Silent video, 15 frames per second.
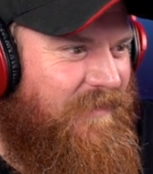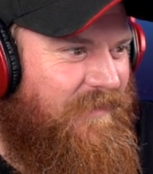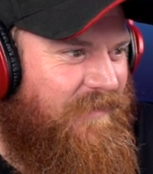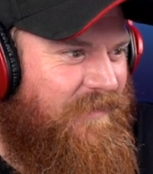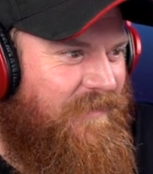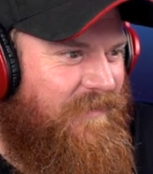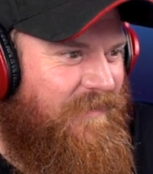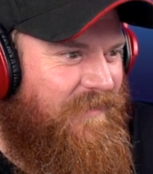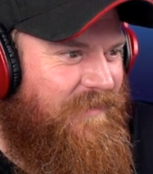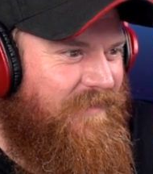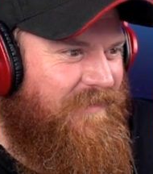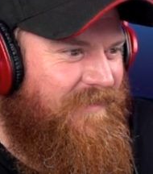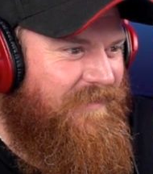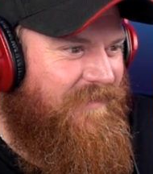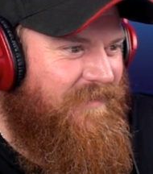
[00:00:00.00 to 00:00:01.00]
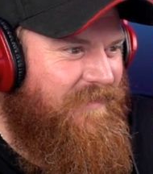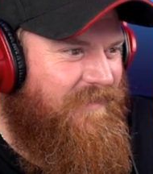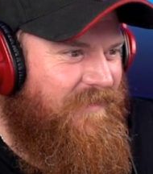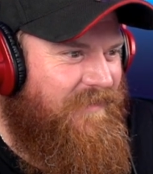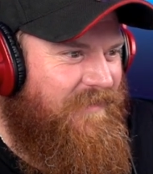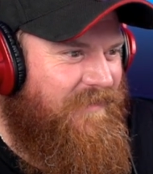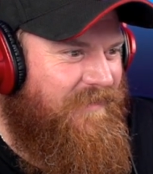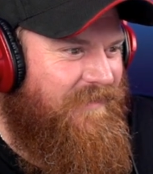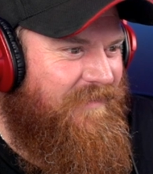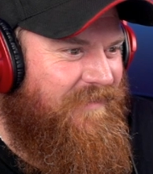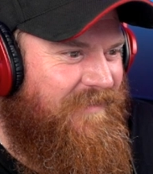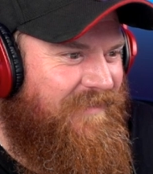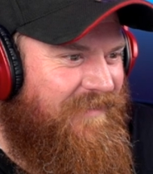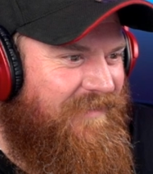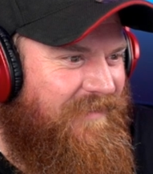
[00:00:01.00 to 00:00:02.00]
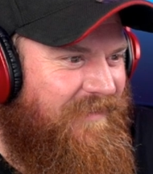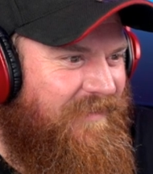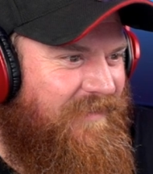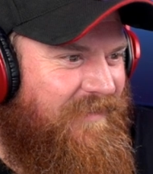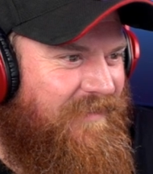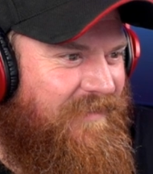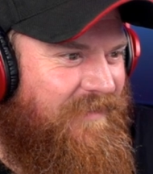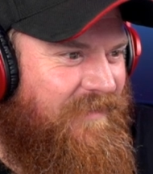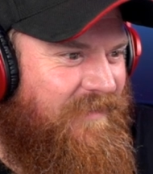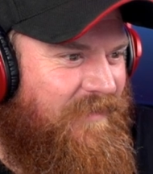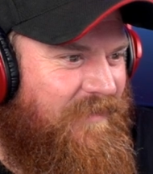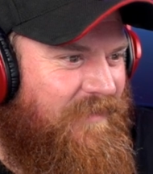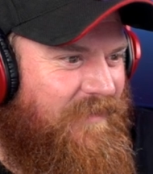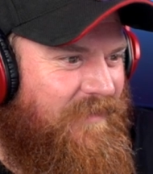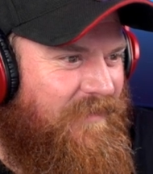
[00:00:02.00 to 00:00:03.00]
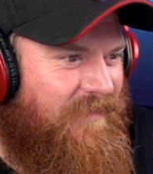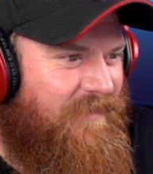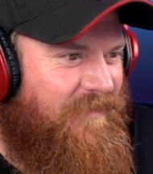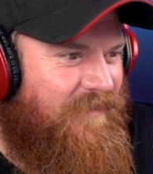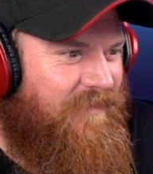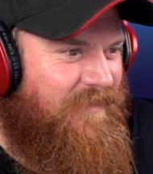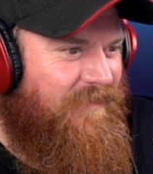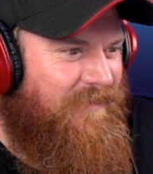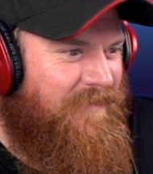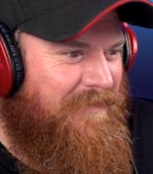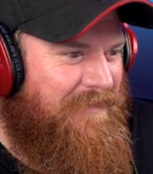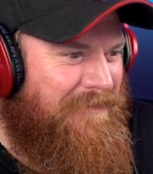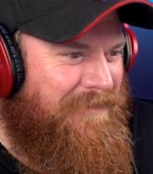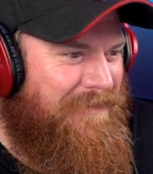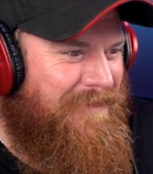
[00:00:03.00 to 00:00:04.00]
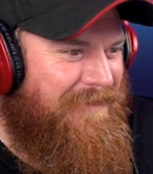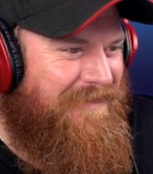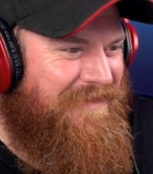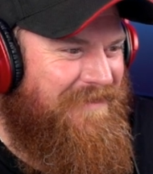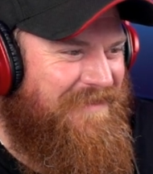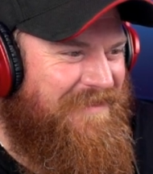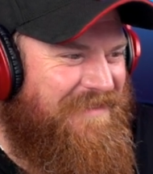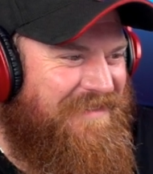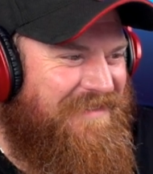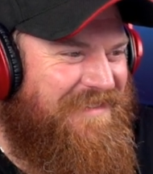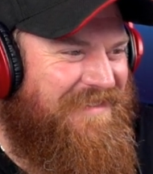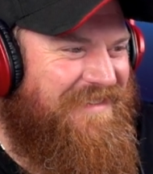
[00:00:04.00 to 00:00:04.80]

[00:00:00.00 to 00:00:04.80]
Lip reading: The person shown says nothing.